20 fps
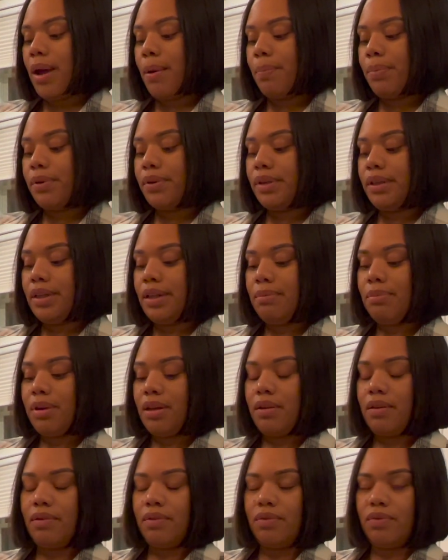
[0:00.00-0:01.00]
pepper
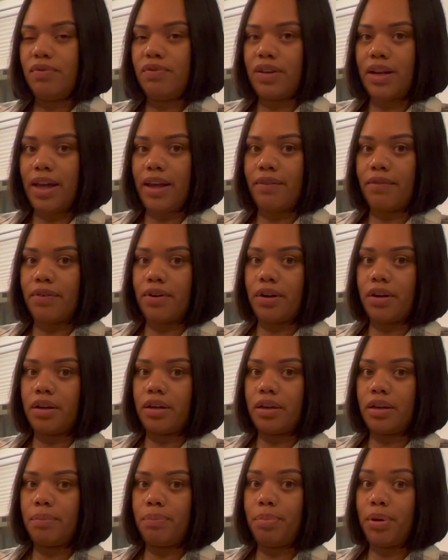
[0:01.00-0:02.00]
lemon flavored
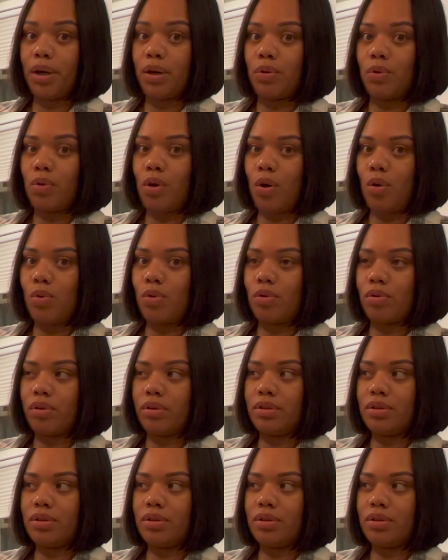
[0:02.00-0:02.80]
pickle okra.